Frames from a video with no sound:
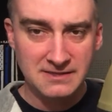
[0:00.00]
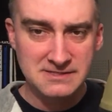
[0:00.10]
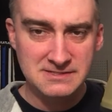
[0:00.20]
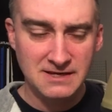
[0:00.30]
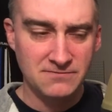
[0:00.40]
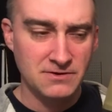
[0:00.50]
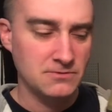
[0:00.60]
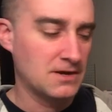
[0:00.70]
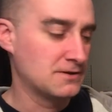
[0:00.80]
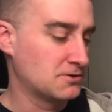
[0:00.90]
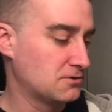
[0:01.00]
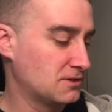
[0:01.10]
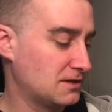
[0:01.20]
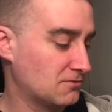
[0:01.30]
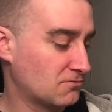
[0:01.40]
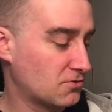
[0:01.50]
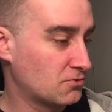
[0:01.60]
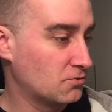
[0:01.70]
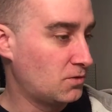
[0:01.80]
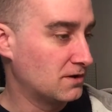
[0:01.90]
This, if you go to the
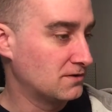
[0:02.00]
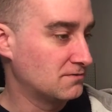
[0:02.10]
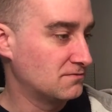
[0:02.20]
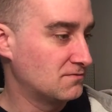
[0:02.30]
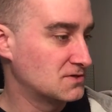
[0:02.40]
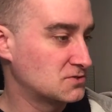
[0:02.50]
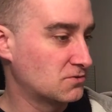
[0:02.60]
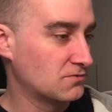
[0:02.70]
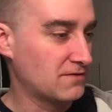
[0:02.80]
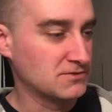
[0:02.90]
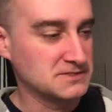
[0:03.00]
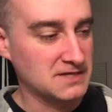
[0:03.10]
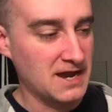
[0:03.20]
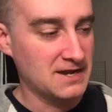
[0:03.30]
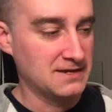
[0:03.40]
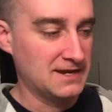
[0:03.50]
Rogue One visual reference guide,